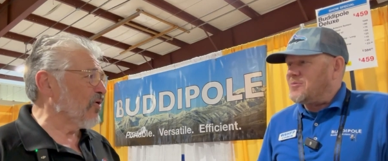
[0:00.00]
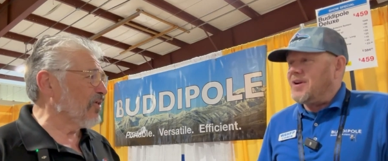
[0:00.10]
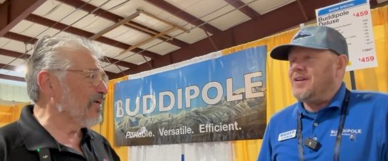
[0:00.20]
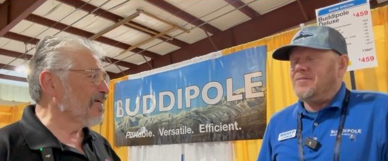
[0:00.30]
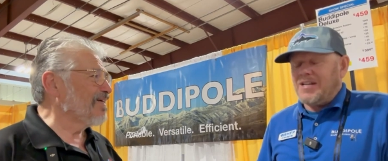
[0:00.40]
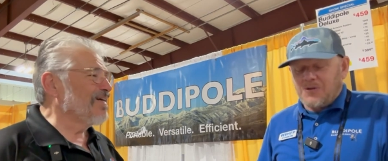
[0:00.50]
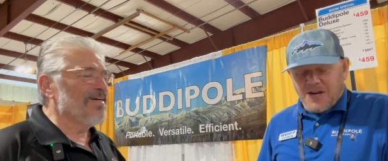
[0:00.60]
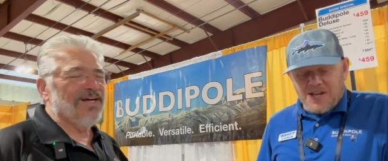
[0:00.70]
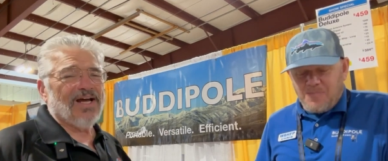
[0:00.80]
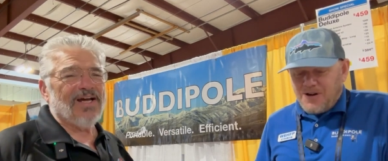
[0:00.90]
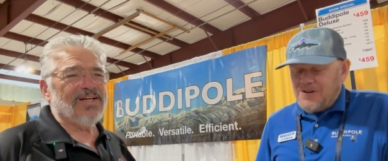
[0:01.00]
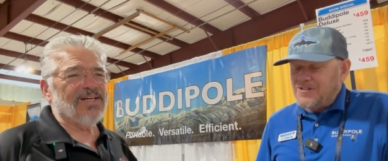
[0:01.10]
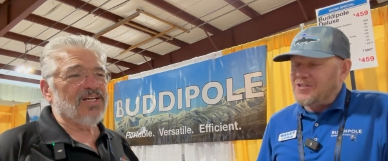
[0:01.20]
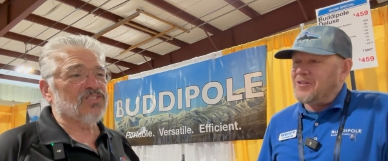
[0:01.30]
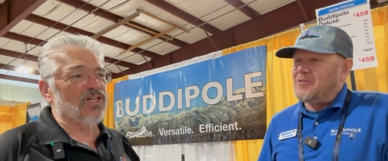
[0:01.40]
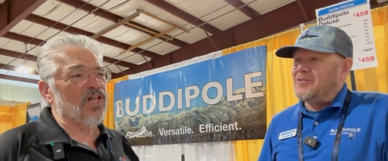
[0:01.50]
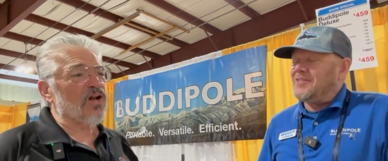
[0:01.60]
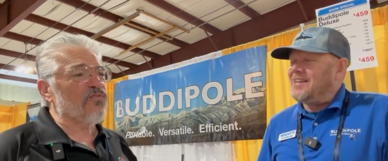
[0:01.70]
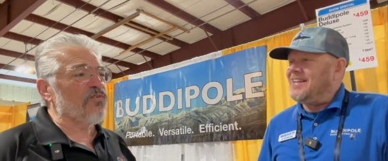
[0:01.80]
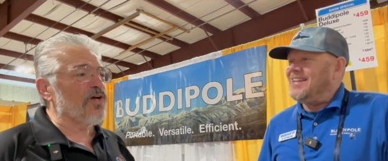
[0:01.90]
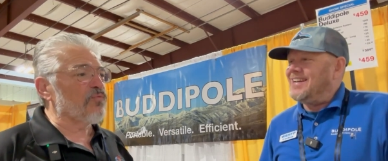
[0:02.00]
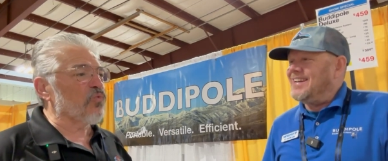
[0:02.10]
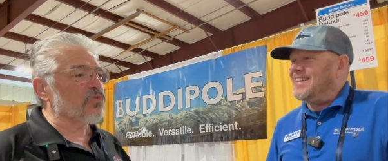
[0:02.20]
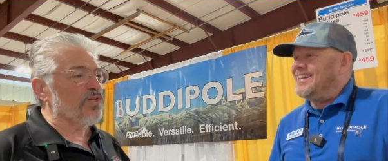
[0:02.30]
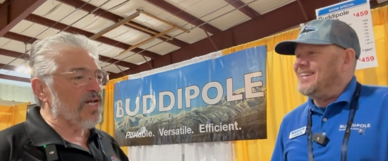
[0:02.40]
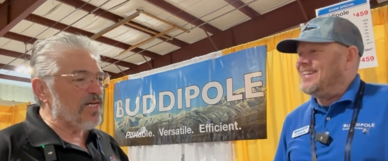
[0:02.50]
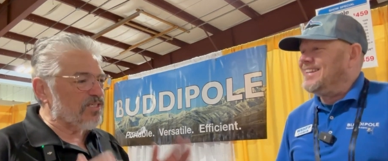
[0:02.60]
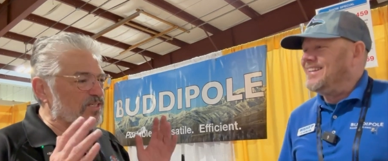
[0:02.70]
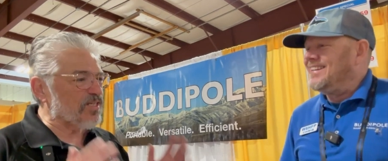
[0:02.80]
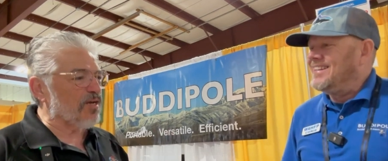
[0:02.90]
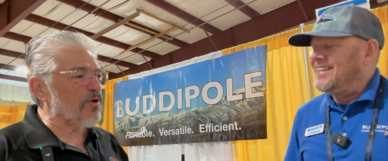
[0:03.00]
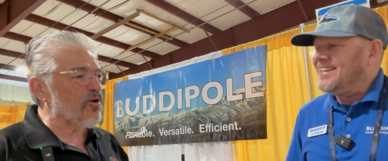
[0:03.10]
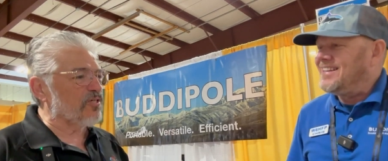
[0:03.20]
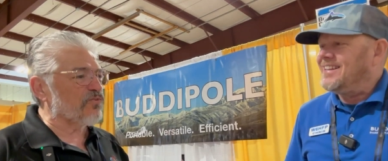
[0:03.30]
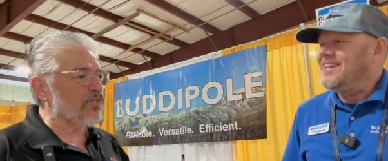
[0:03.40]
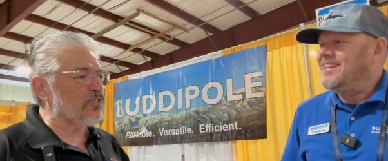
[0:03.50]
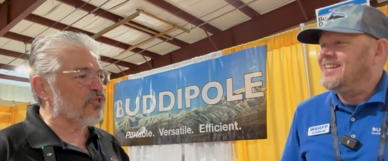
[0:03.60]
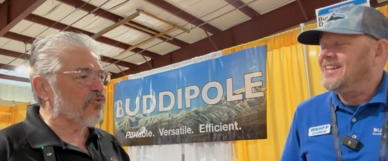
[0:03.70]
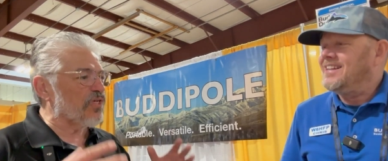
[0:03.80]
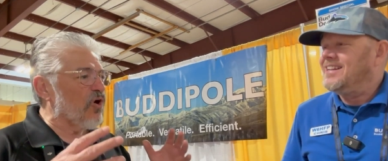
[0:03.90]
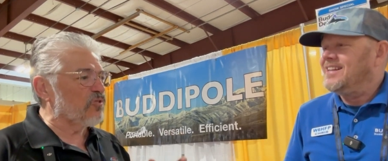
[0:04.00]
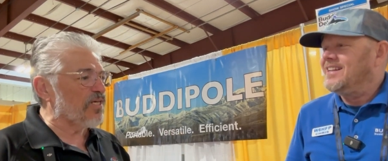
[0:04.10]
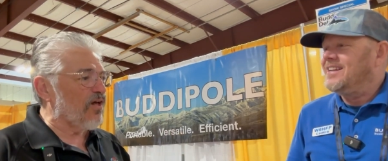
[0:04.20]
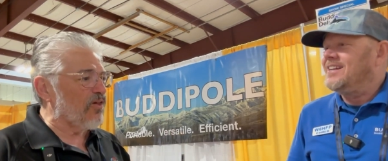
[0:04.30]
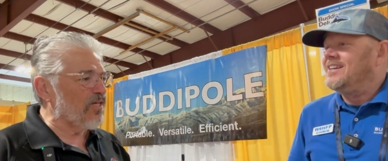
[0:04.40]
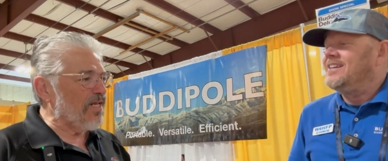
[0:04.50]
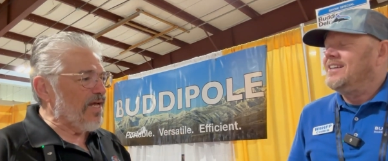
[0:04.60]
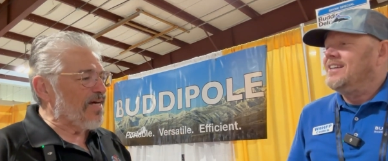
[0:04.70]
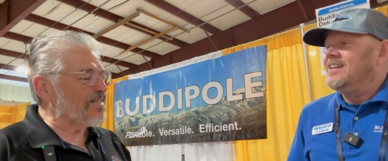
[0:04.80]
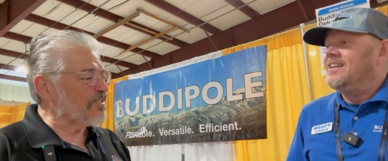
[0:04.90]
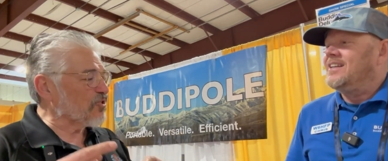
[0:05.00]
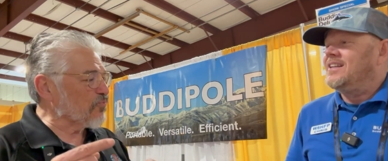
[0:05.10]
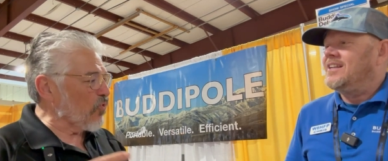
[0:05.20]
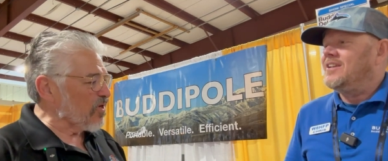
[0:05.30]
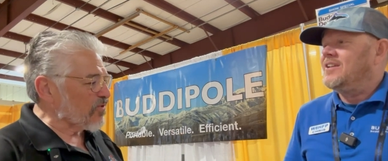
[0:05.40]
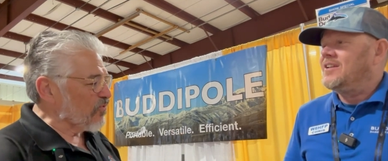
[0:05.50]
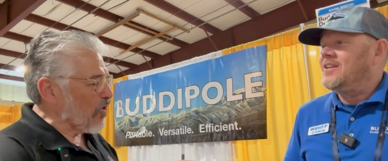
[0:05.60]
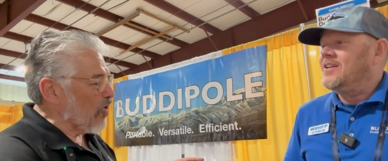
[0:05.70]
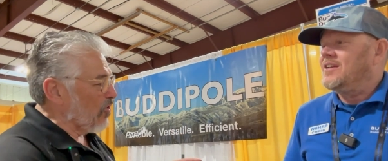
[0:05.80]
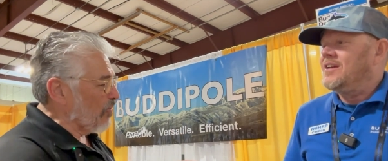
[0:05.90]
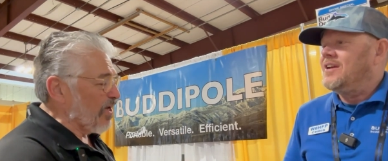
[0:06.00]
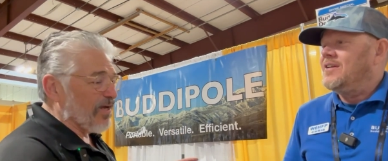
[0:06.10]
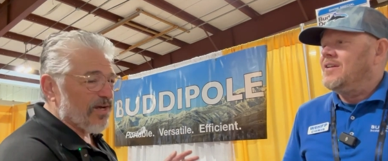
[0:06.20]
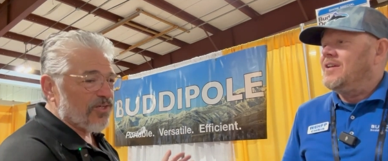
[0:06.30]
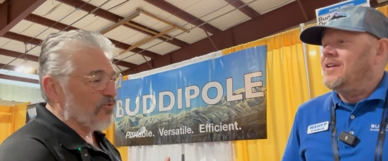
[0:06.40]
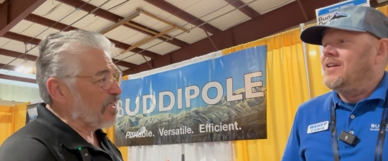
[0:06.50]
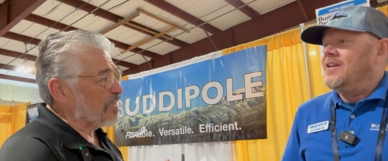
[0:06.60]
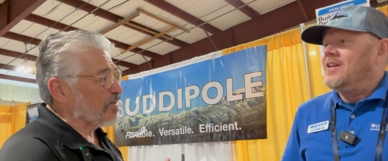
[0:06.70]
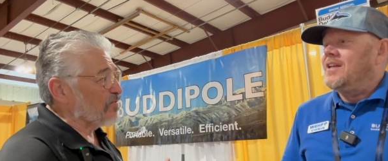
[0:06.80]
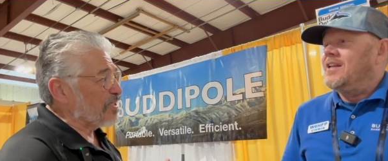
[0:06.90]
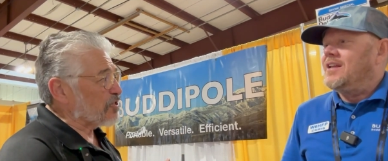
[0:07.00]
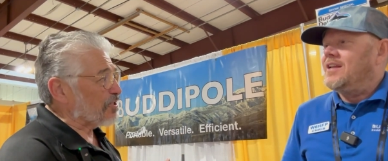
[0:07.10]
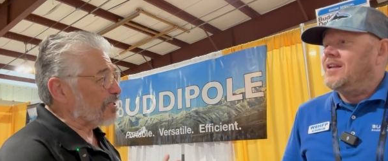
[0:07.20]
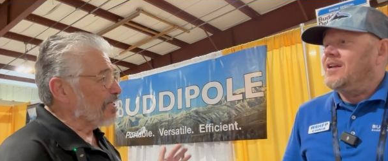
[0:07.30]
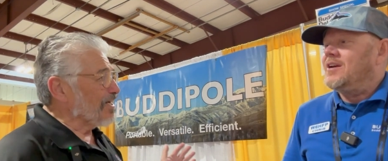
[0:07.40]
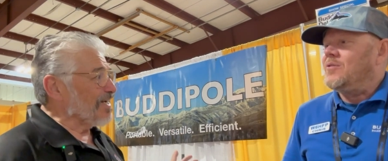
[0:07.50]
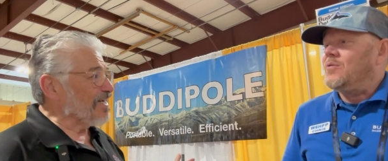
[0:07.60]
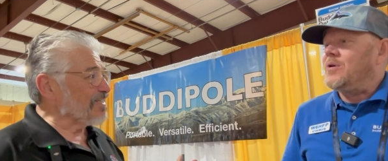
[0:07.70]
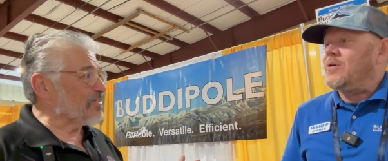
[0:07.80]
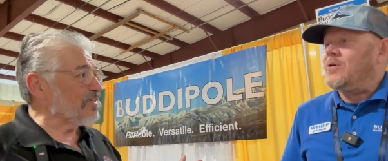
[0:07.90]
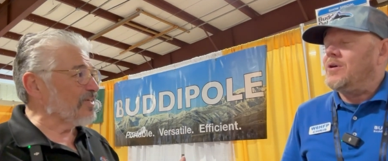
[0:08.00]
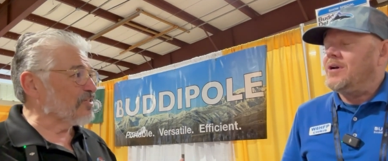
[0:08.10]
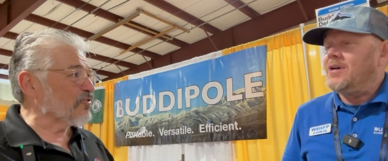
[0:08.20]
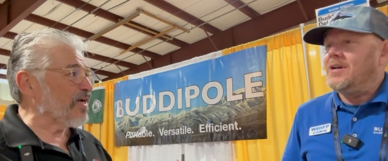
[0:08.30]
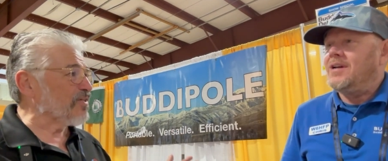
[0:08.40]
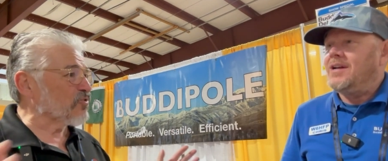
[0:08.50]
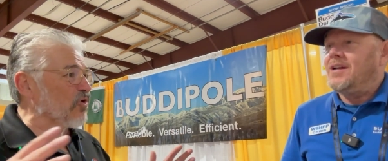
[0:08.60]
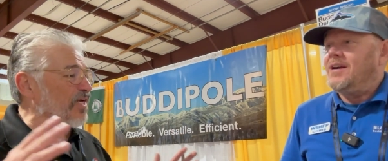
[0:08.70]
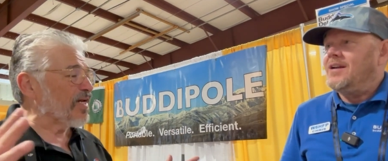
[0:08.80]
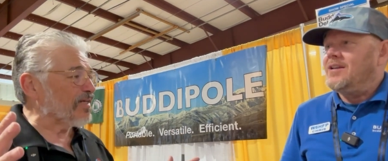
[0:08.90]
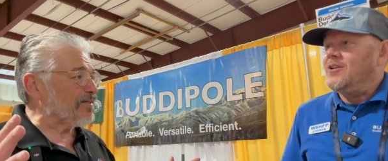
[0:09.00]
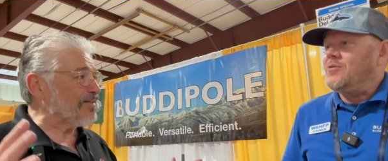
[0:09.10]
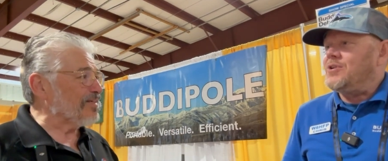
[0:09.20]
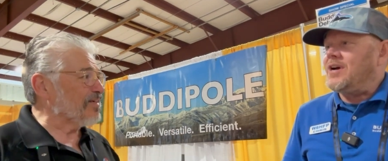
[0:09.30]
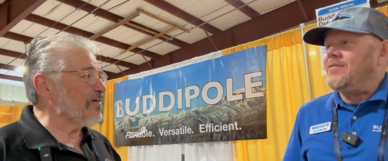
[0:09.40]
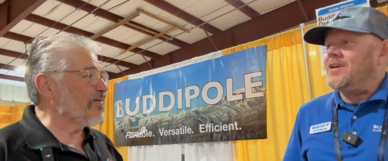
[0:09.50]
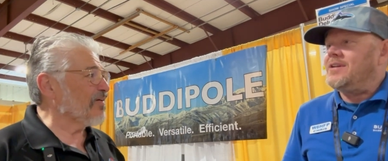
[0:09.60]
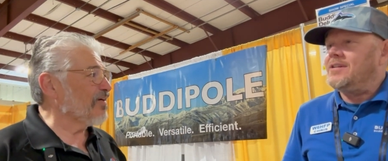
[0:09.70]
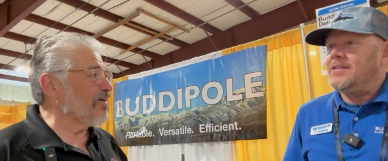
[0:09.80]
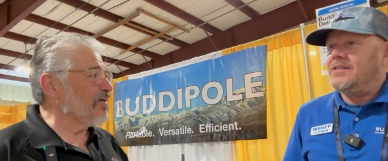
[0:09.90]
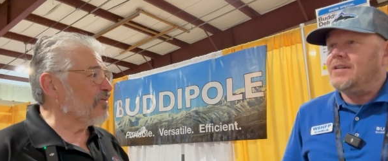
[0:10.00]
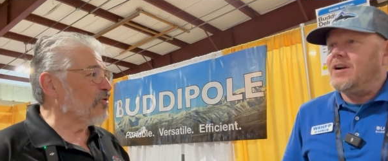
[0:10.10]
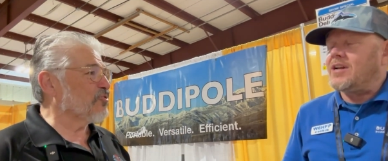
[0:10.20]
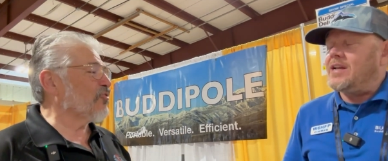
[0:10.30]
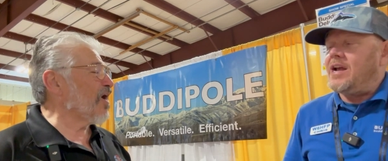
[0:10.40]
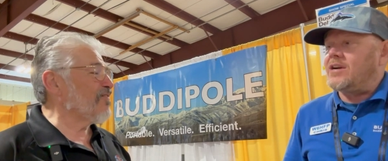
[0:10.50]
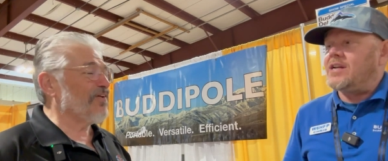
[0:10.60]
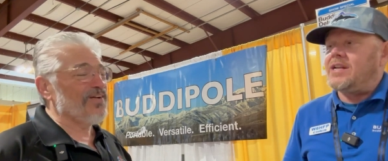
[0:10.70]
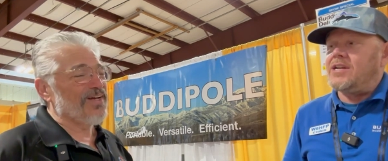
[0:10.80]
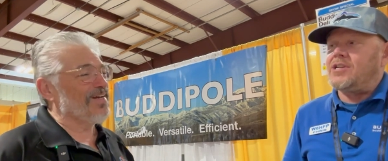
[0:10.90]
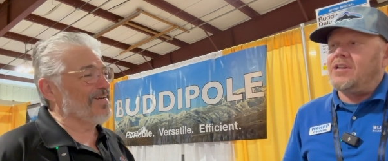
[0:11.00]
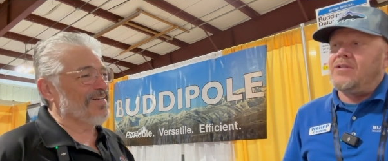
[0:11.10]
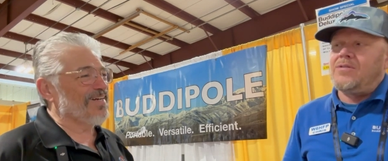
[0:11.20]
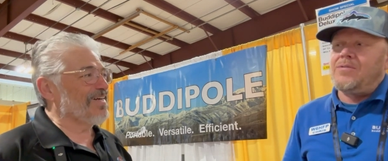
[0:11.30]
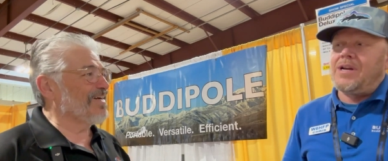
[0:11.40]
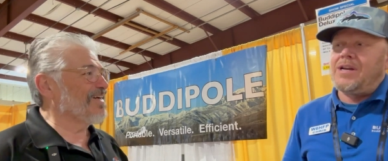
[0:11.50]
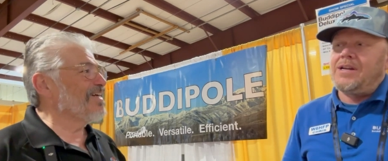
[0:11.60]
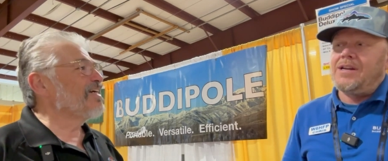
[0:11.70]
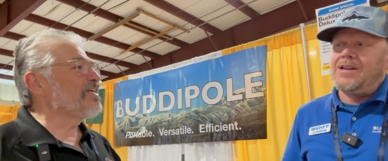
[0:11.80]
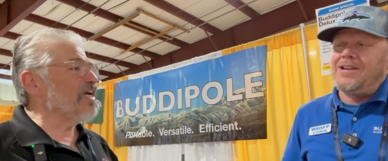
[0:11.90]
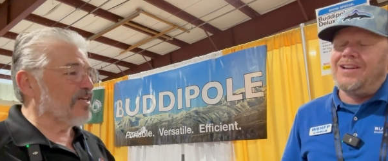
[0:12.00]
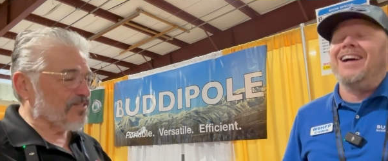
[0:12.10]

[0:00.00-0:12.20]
Speaker 1: what it. I. That's what I keep hearing. It, so. It's a lot of fun. The nicest thing about Huntsville is you're in the hotel and then you just walk through a hallway and you're at the convention. It's, well, it's great. It's all connected. No driving. Air, con air conditioned the whole way? Yes,